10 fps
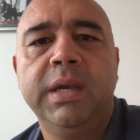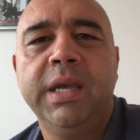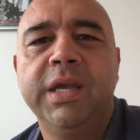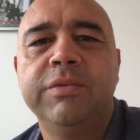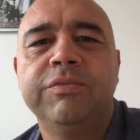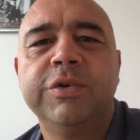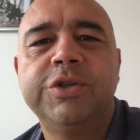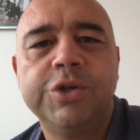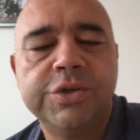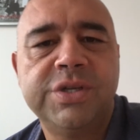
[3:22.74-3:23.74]
it
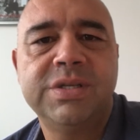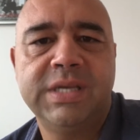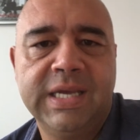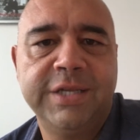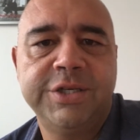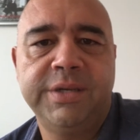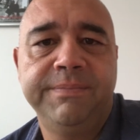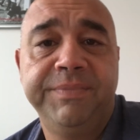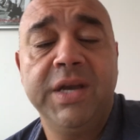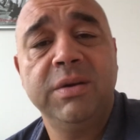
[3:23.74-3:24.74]
reduces the energy.
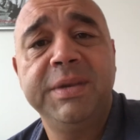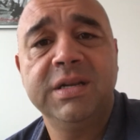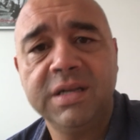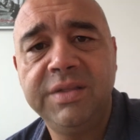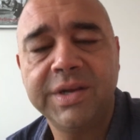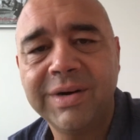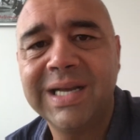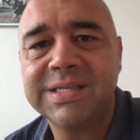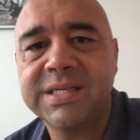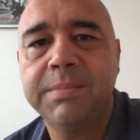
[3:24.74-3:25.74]
Now, admittedly, there
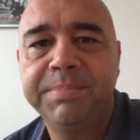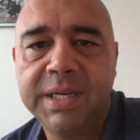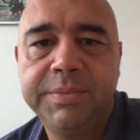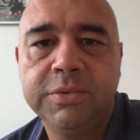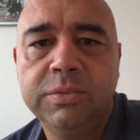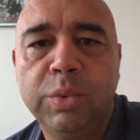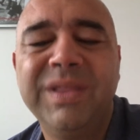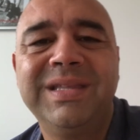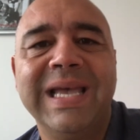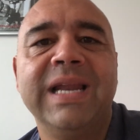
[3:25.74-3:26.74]
are some people
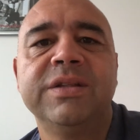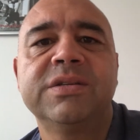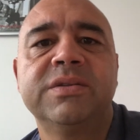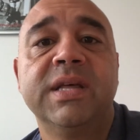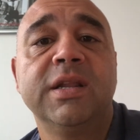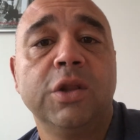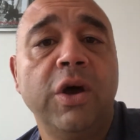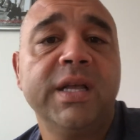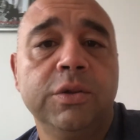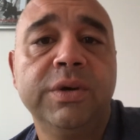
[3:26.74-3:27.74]
with talents that
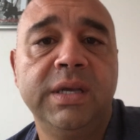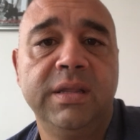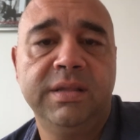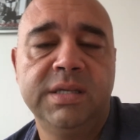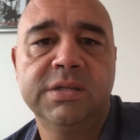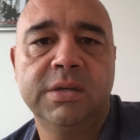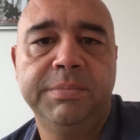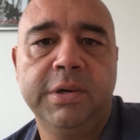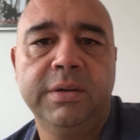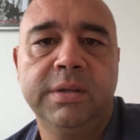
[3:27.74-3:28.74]
like looking at things that are
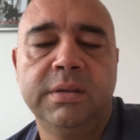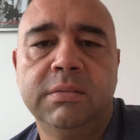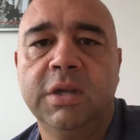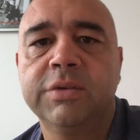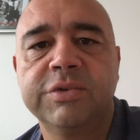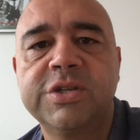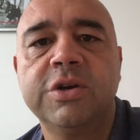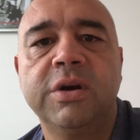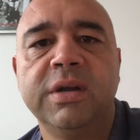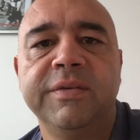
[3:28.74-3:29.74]
broken, like
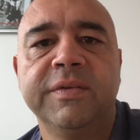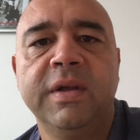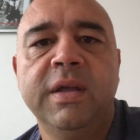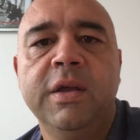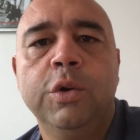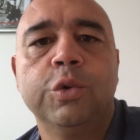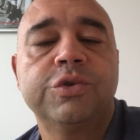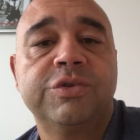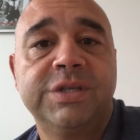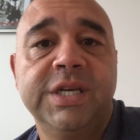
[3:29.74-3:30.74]
restorative or
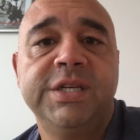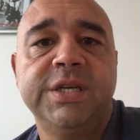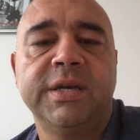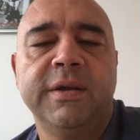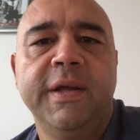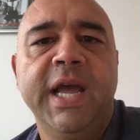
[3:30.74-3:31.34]
strategic,